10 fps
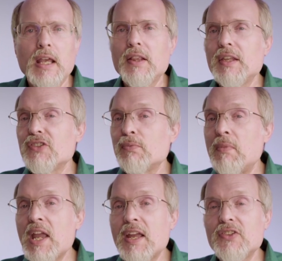And this
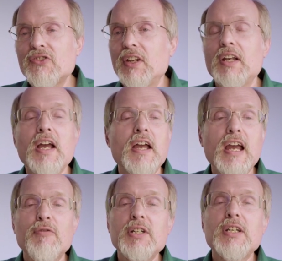means that
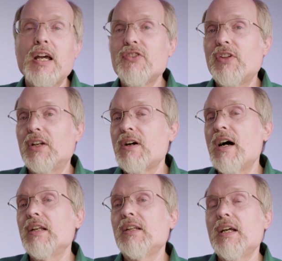every test that
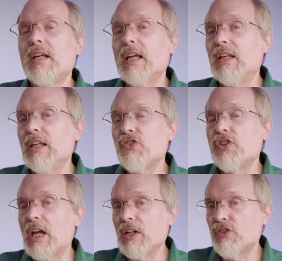God
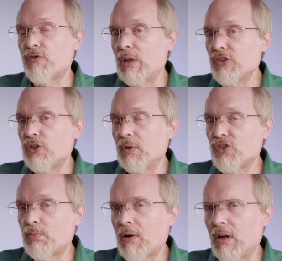initiates for us to
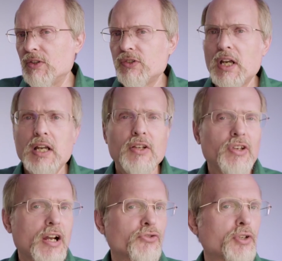experience is
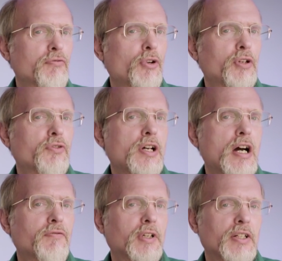actually a vote of
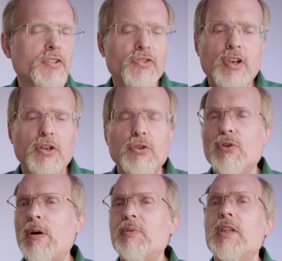confidence. He's saying, you can
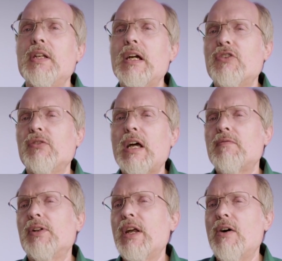go up to the next
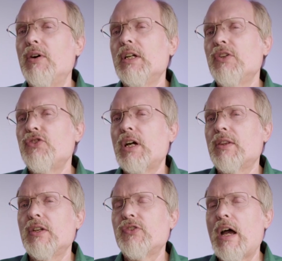level now.
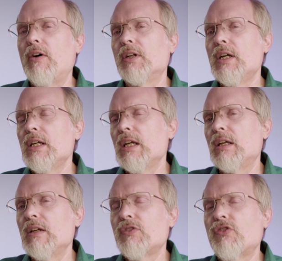Check this out. He
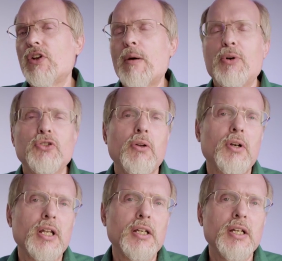gives us an
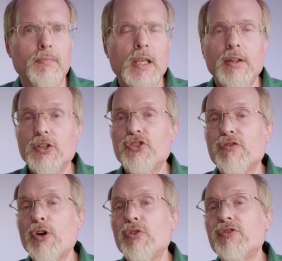opportunity. This is
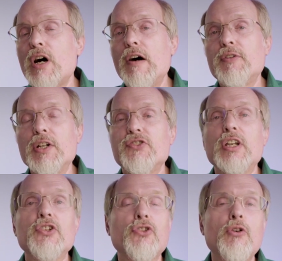a vote of confidence
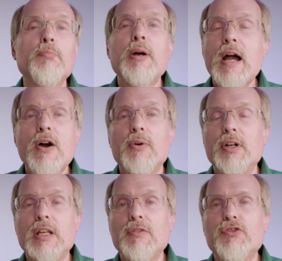in his own power
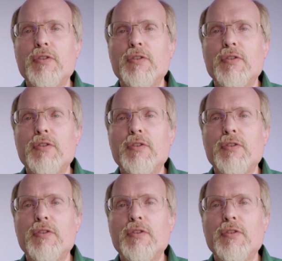to give us